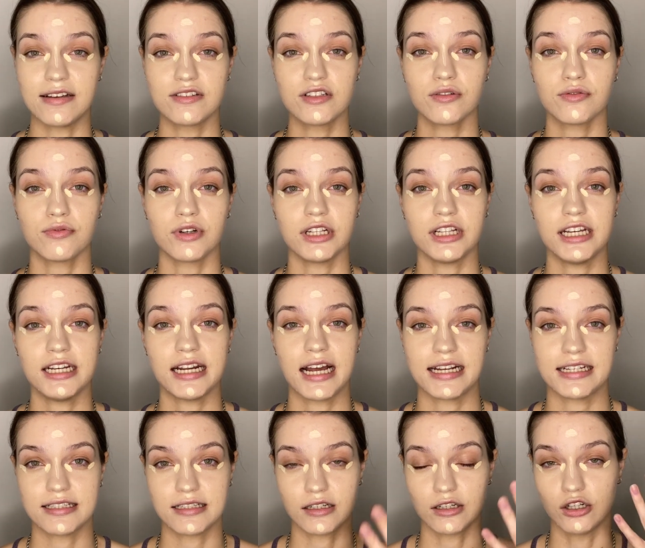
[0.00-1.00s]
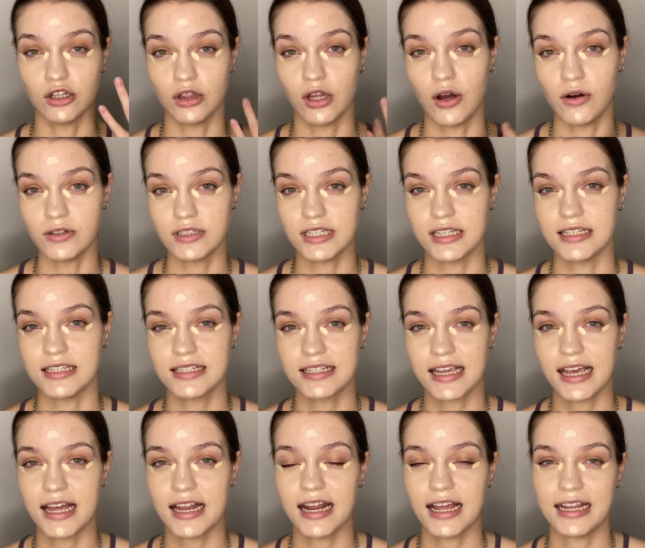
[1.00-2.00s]
a really nice glow to the
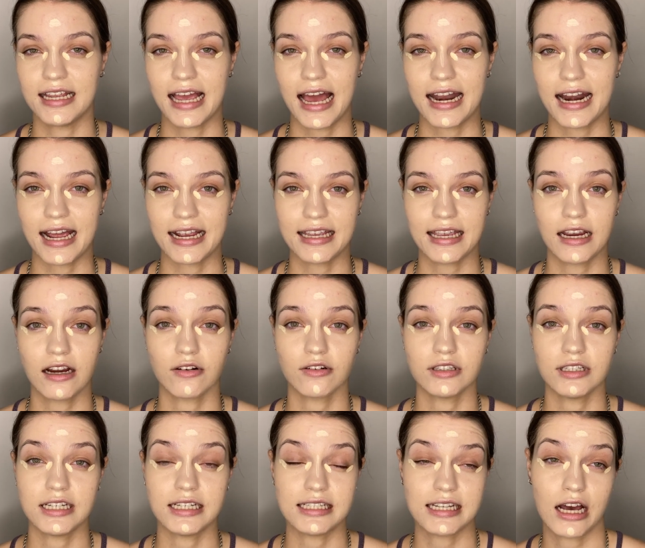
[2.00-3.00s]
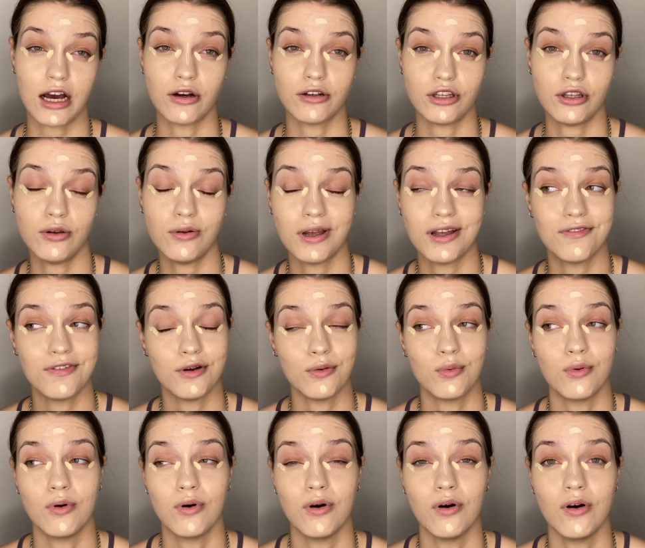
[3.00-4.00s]
skin. Again, I can't really tell you if it
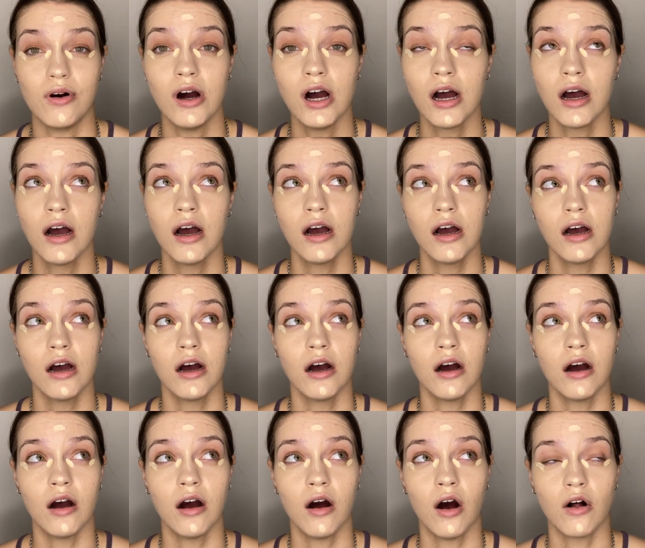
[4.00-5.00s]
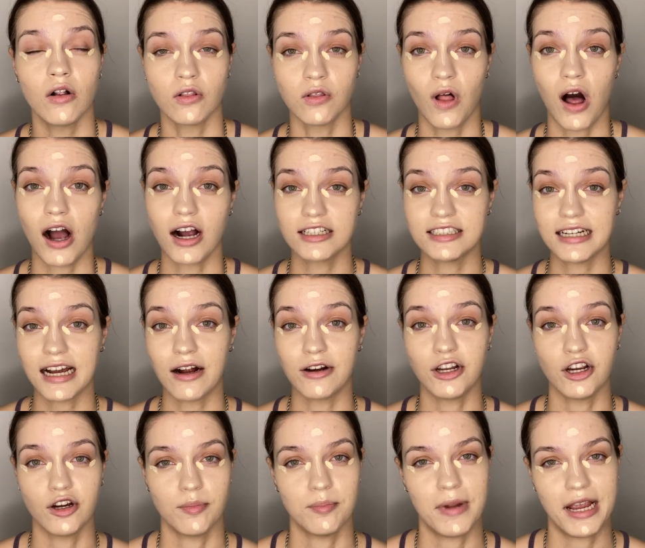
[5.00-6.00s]
will lock down
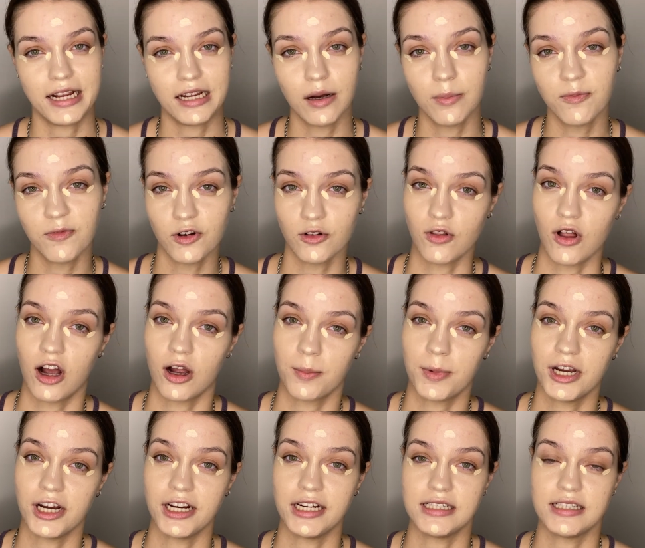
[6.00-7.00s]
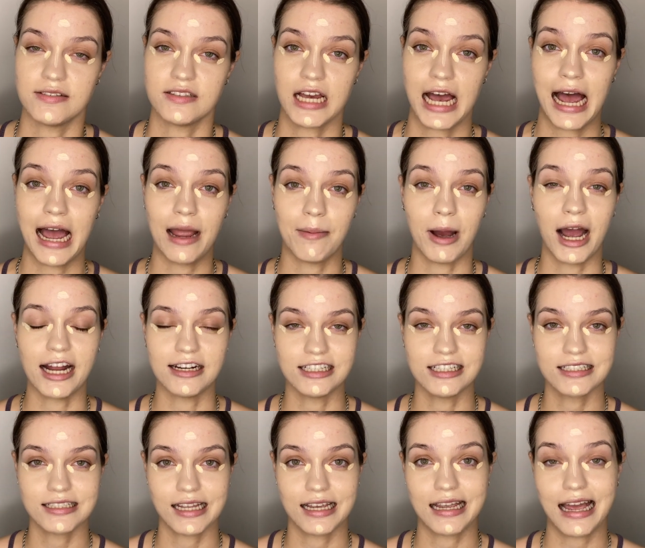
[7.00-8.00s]
your makeup for long periods of time. I
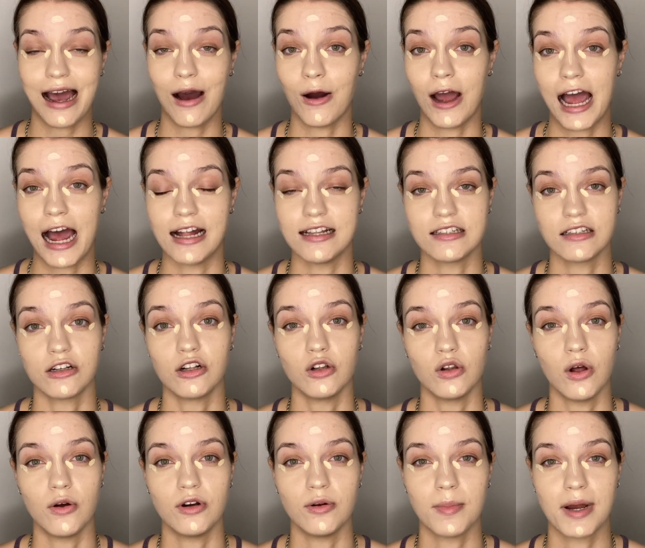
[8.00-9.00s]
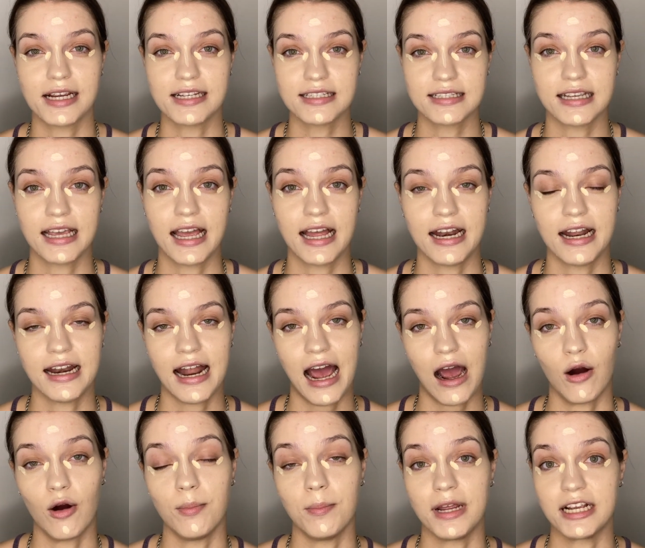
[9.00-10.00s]
just like how it adds a glow to my skin and how
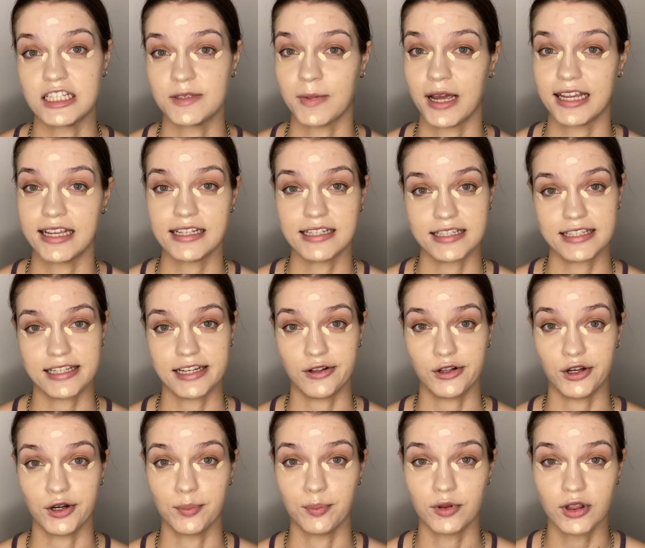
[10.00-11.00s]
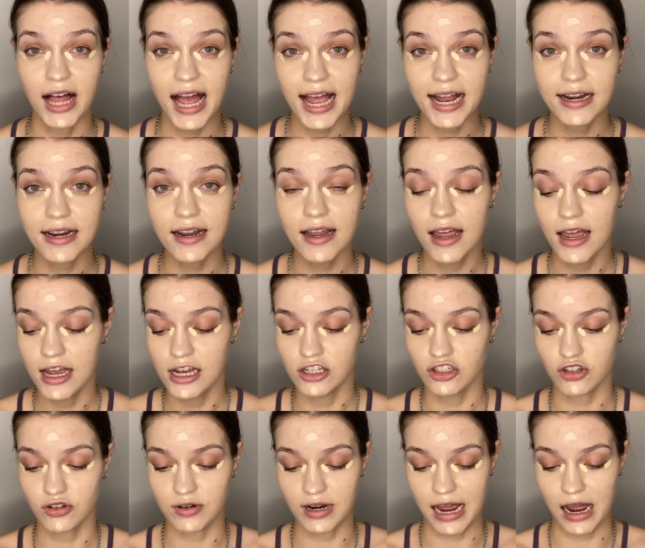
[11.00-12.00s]
it makes my concealer blend.
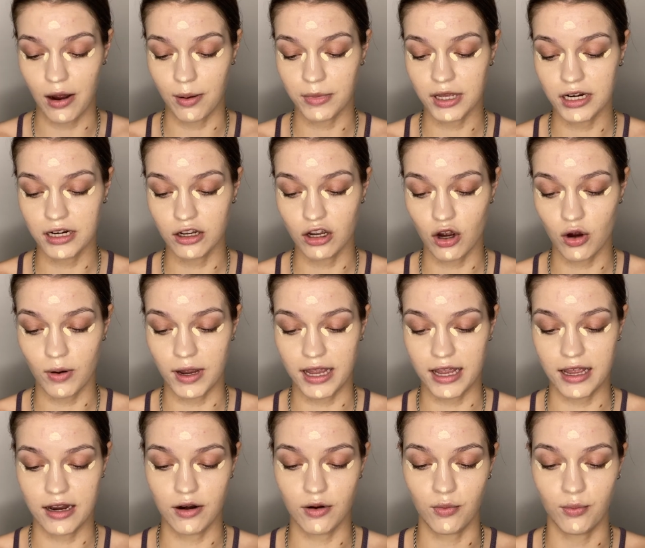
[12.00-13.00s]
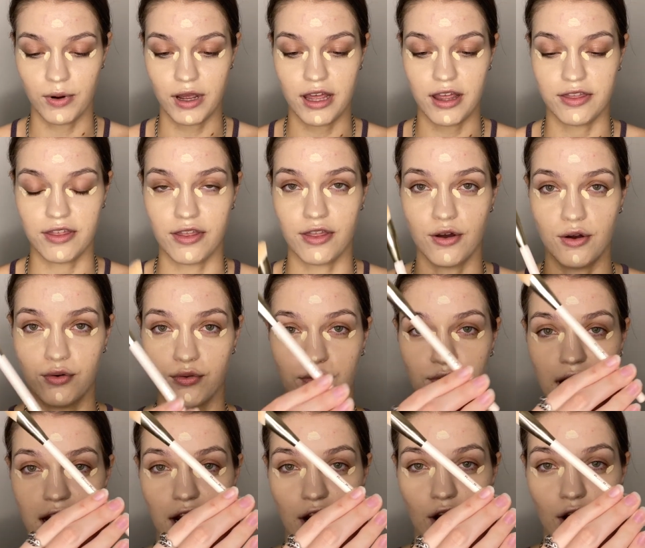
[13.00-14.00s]
So now I'm gonna go in with the
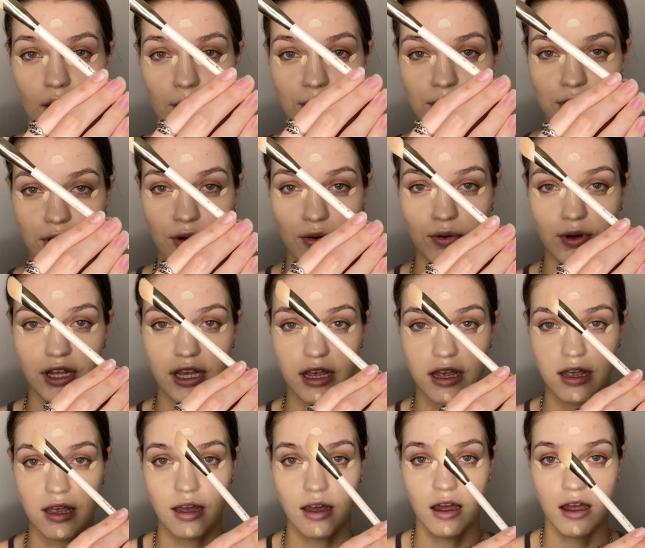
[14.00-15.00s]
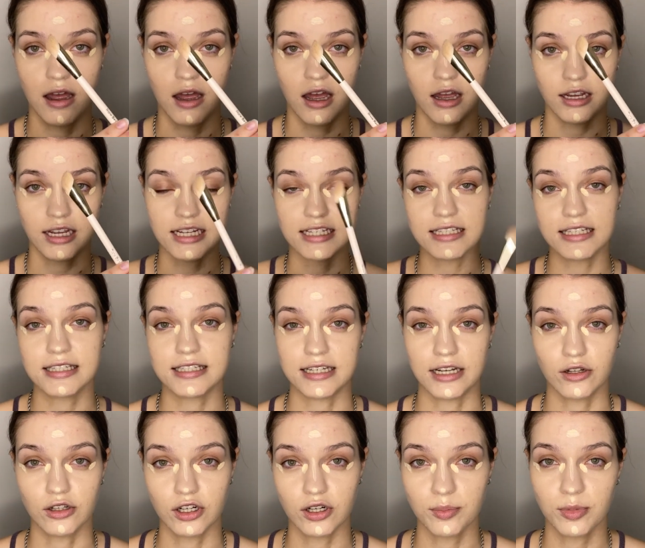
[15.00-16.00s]
Rare Beauty
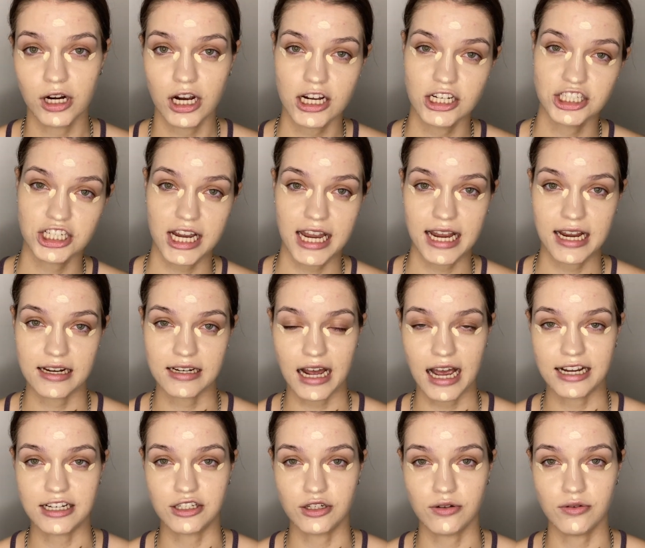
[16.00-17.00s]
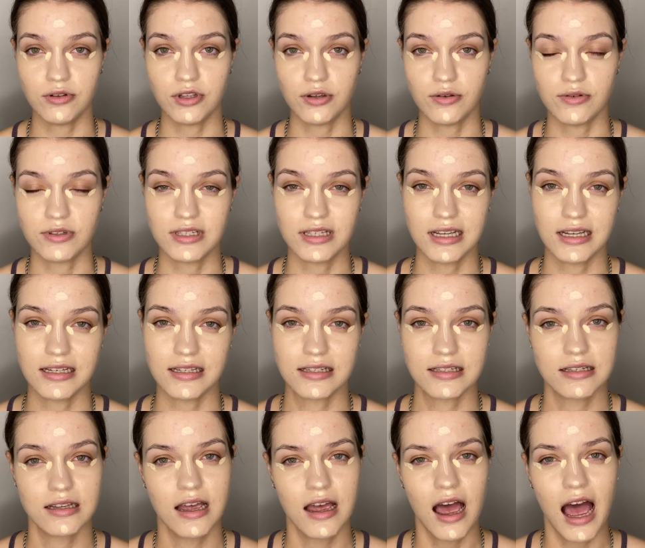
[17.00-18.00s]
concealer brush, and I do use
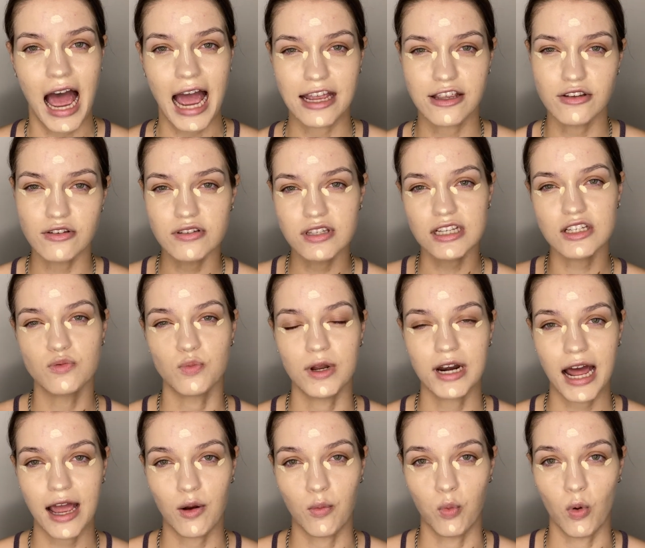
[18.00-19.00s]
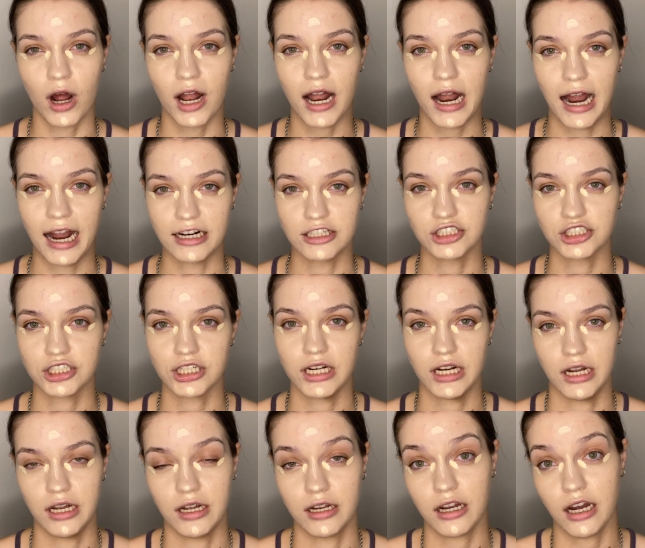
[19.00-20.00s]
this. I use this when I want
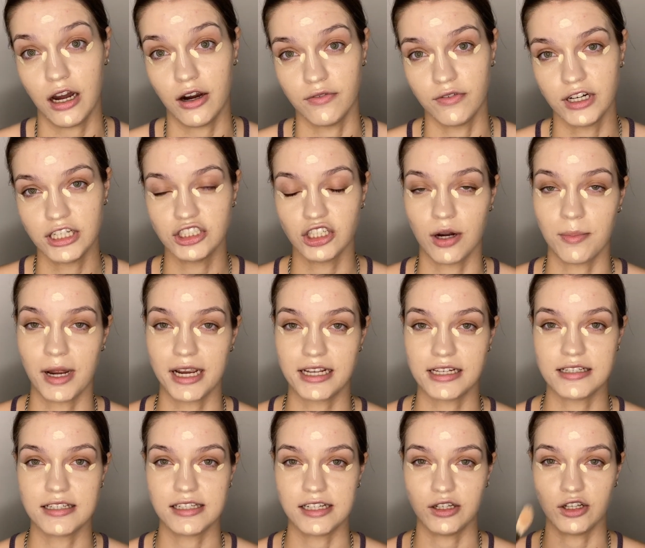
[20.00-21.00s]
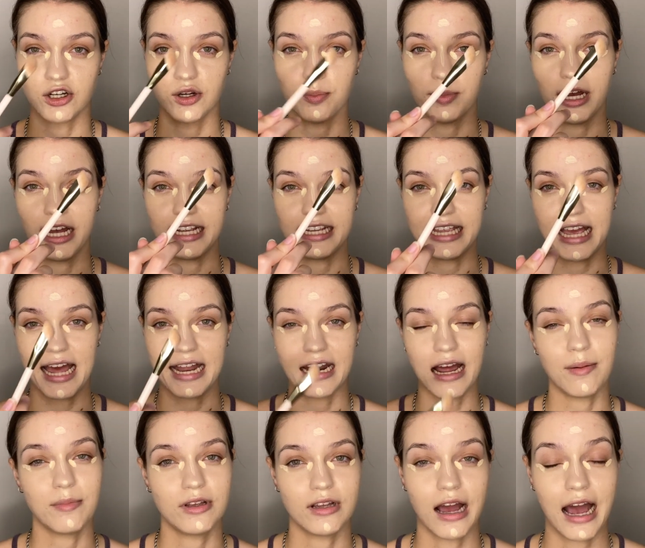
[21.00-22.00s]
extra coverage on my concealer, but
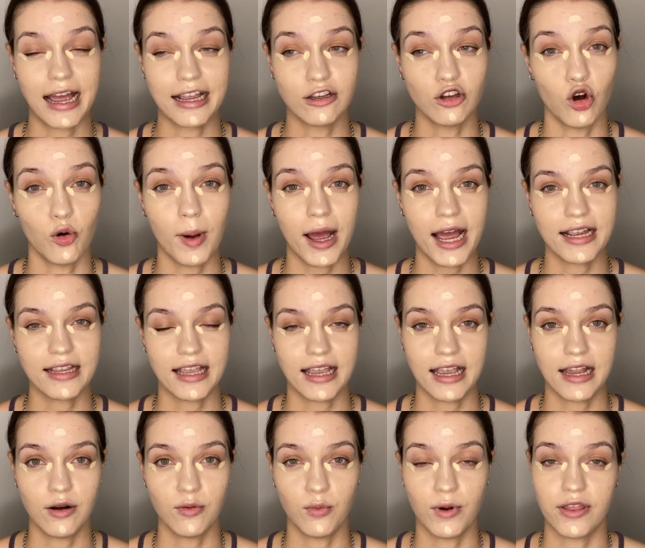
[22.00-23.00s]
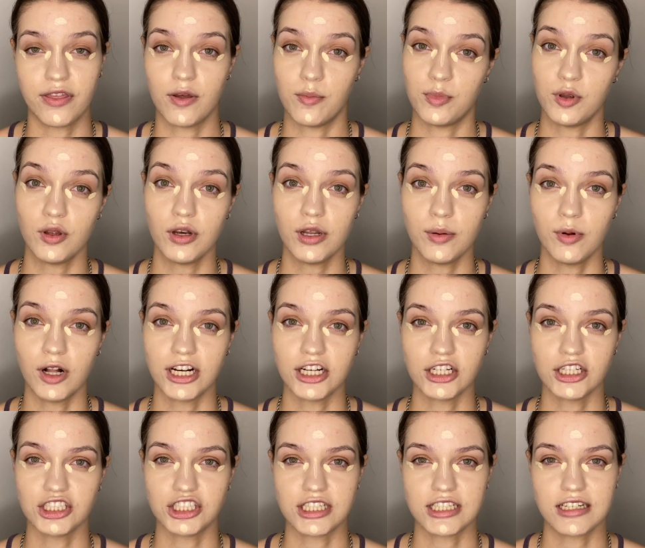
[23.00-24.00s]
again, I go back in with a beauty
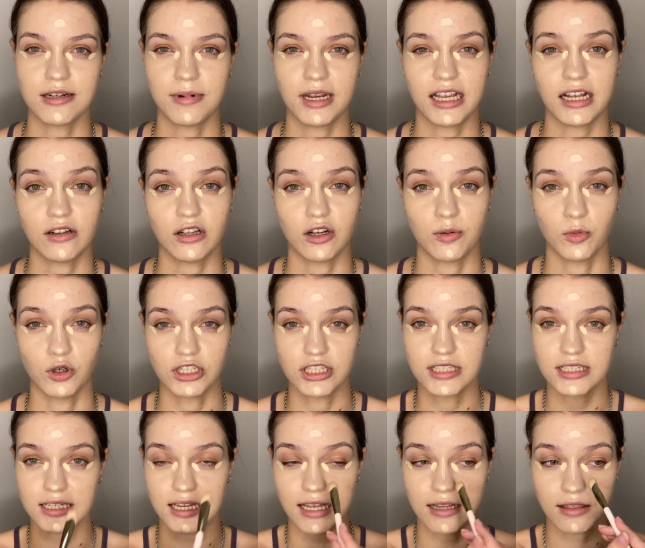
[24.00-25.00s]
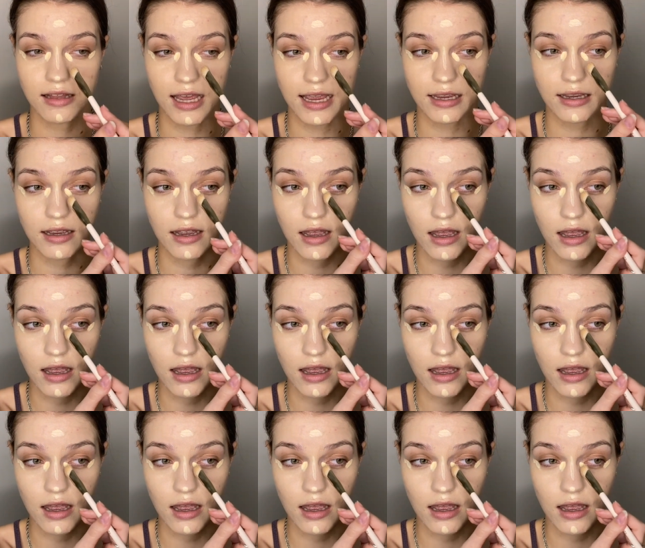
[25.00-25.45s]
blender just to make it look more skin-like.